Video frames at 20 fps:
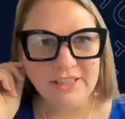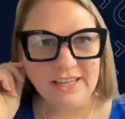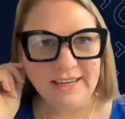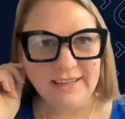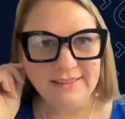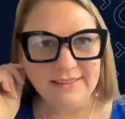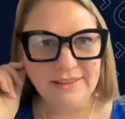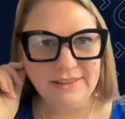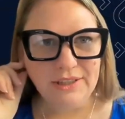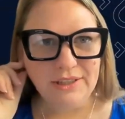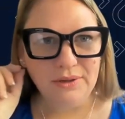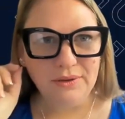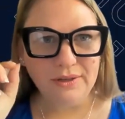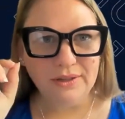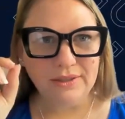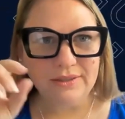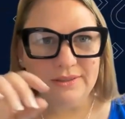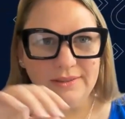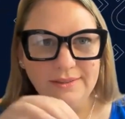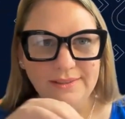there a chance that you
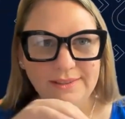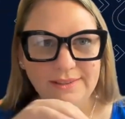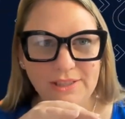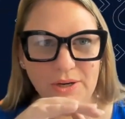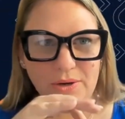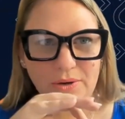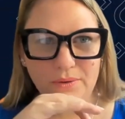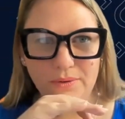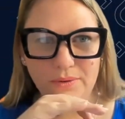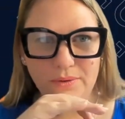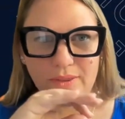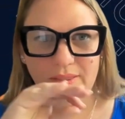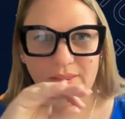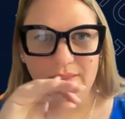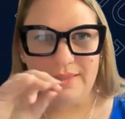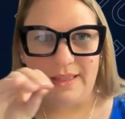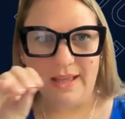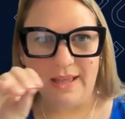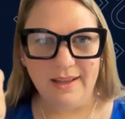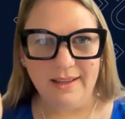can show
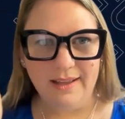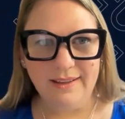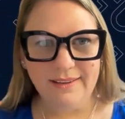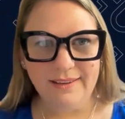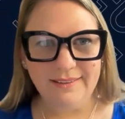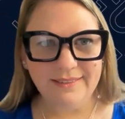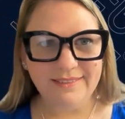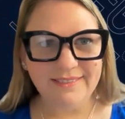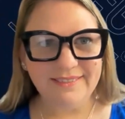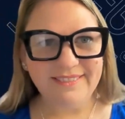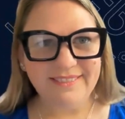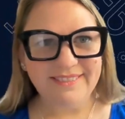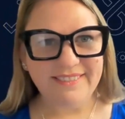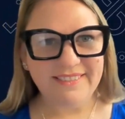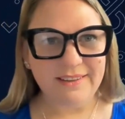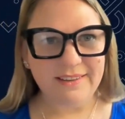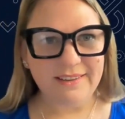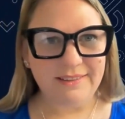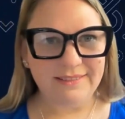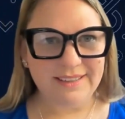that
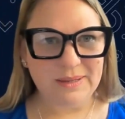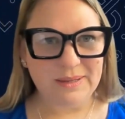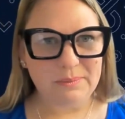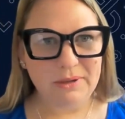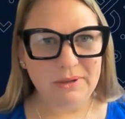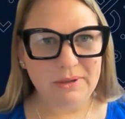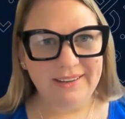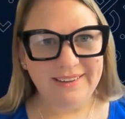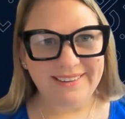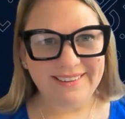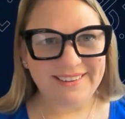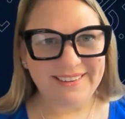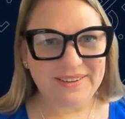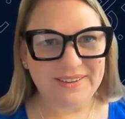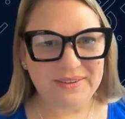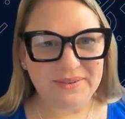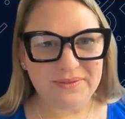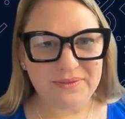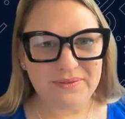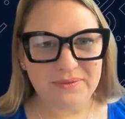a little bit
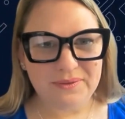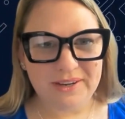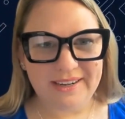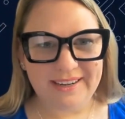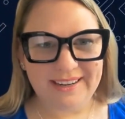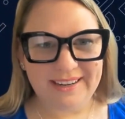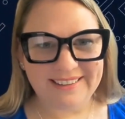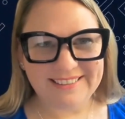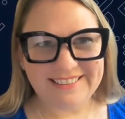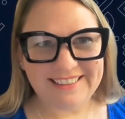of what